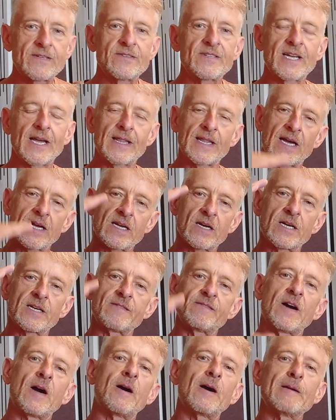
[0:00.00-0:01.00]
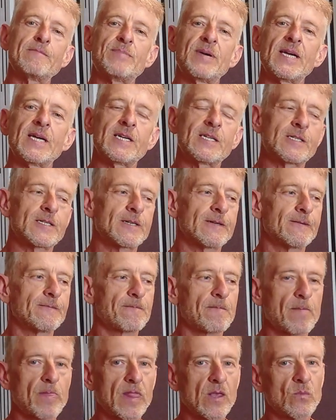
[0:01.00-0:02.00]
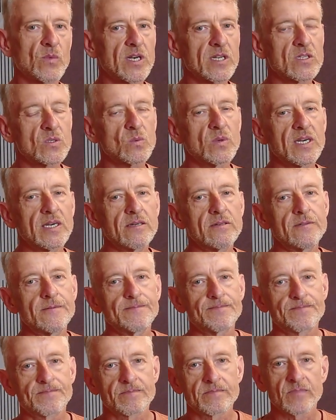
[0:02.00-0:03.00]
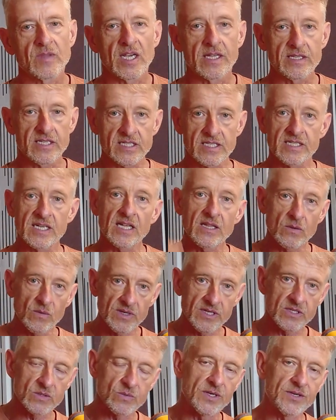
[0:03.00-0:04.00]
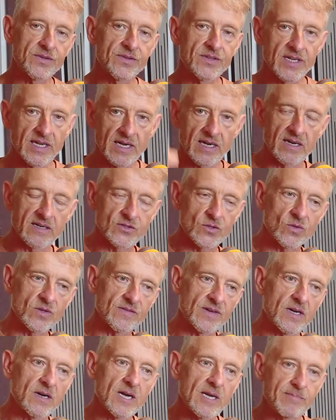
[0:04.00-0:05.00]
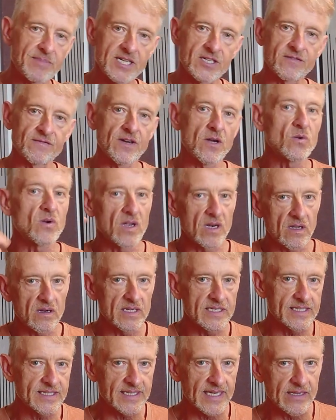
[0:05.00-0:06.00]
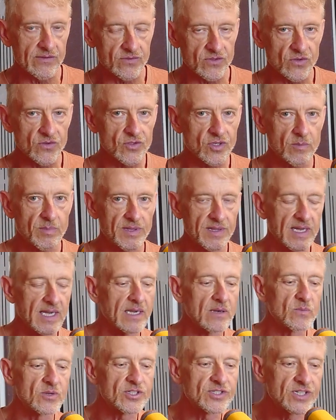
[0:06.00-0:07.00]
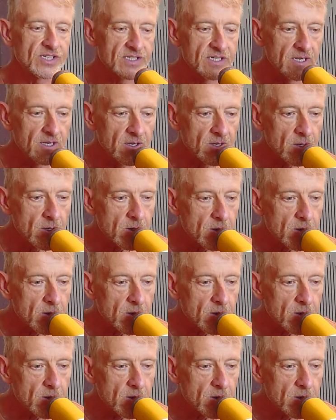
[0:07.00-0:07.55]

And you can get that kind of high pitch one as well, and there's another one as well. You can get a sort of a high pitch vocalized sound on top of that, which is